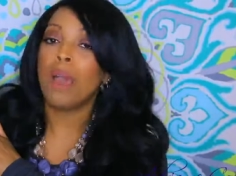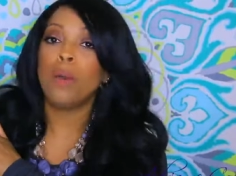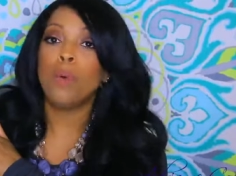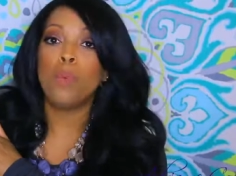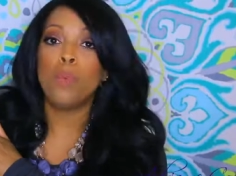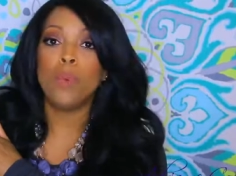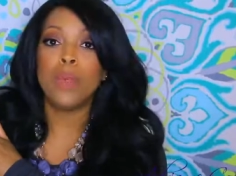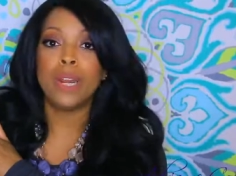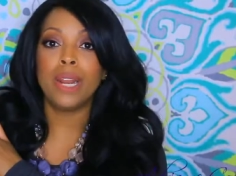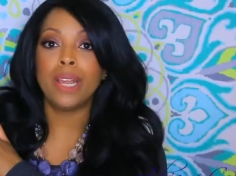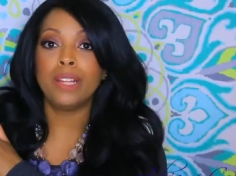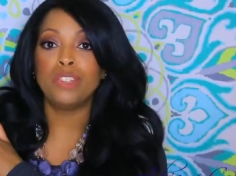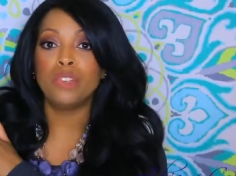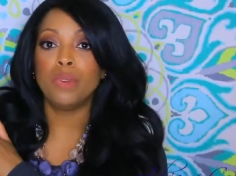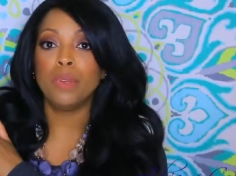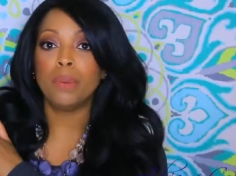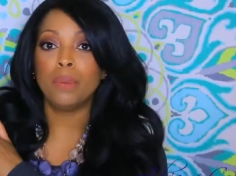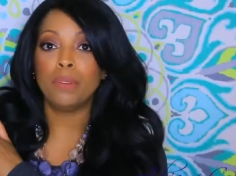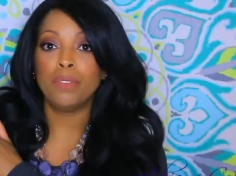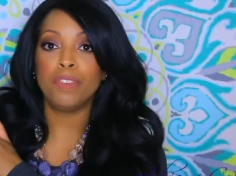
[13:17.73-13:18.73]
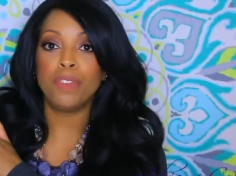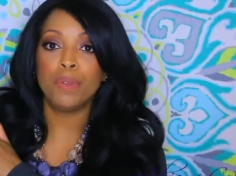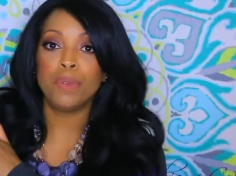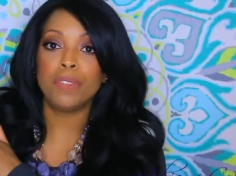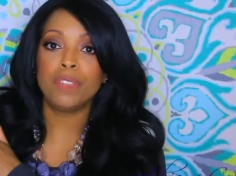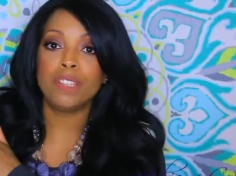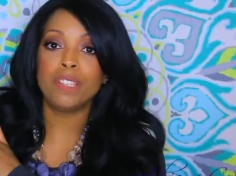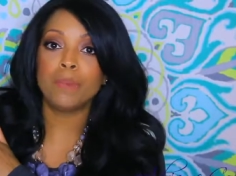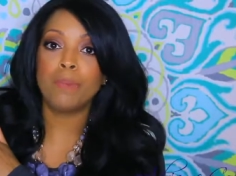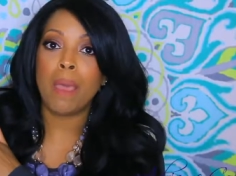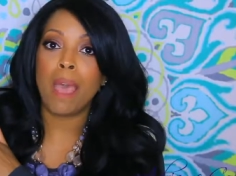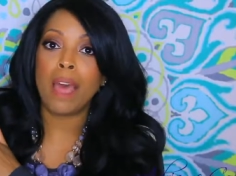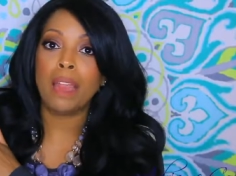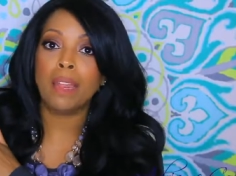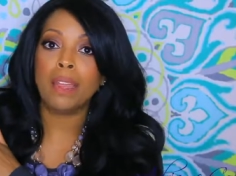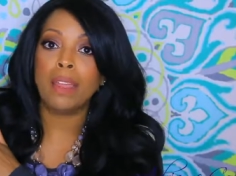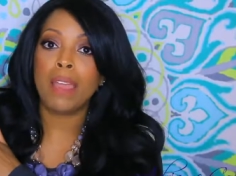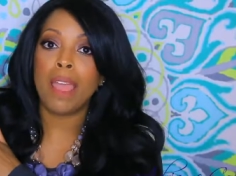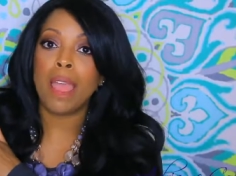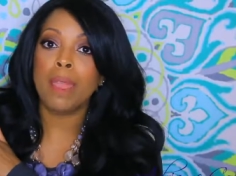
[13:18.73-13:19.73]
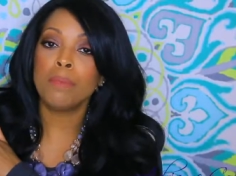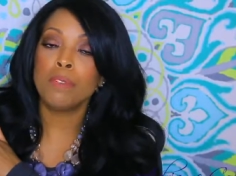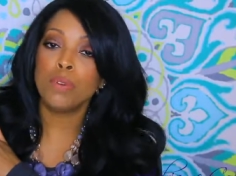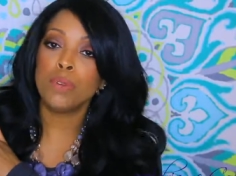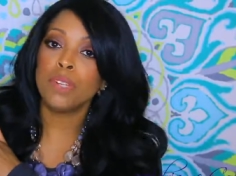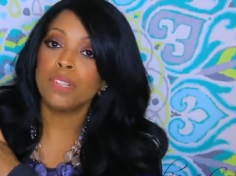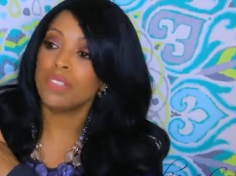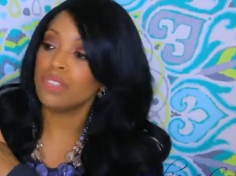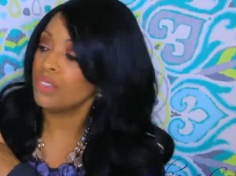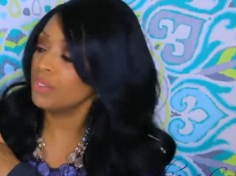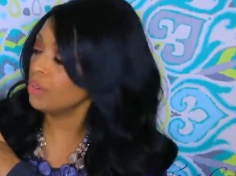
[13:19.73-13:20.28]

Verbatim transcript: when I do a review of this palette, I'm going to